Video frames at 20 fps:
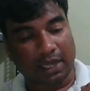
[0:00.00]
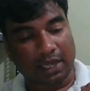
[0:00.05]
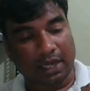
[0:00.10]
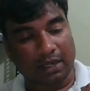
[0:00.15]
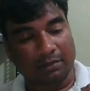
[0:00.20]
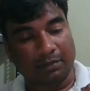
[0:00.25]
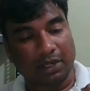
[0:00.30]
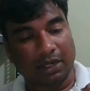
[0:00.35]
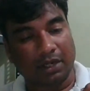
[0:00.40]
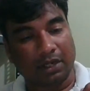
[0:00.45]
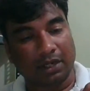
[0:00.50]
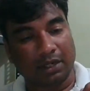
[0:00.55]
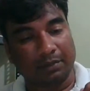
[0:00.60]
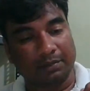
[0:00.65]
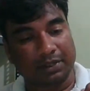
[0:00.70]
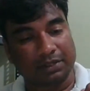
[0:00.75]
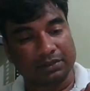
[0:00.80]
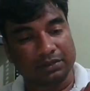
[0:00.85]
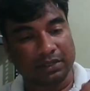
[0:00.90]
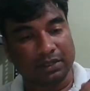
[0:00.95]
and military
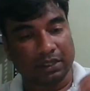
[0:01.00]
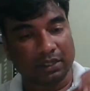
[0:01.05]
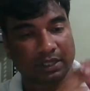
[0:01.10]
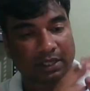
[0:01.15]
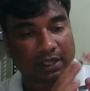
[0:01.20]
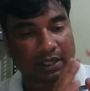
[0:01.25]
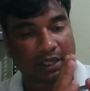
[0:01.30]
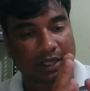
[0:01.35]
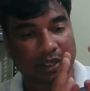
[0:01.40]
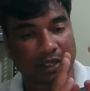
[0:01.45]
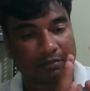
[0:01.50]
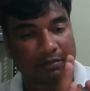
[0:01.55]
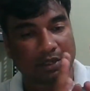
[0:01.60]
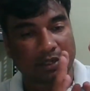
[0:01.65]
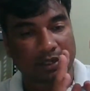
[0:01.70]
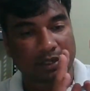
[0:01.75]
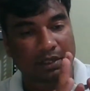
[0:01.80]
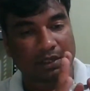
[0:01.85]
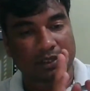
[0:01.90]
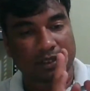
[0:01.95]
personnel, they come
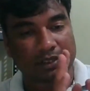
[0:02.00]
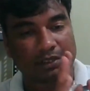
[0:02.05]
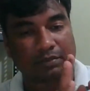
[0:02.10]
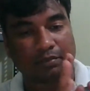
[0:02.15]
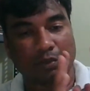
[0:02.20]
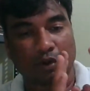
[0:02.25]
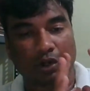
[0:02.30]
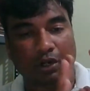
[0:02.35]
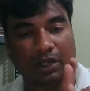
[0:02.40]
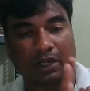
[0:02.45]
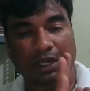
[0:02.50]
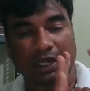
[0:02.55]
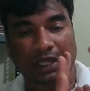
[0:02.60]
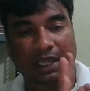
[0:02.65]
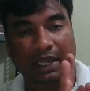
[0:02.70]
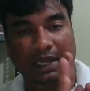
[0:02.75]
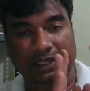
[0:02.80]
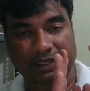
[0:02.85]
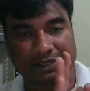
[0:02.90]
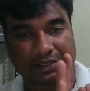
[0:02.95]
under this bodily
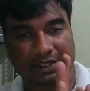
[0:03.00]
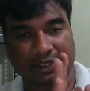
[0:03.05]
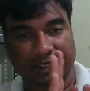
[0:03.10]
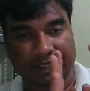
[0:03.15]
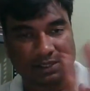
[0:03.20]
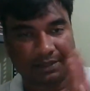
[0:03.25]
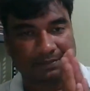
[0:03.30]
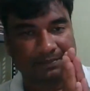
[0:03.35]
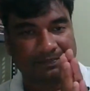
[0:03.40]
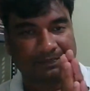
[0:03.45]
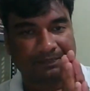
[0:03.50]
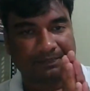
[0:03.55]
kinesthetic.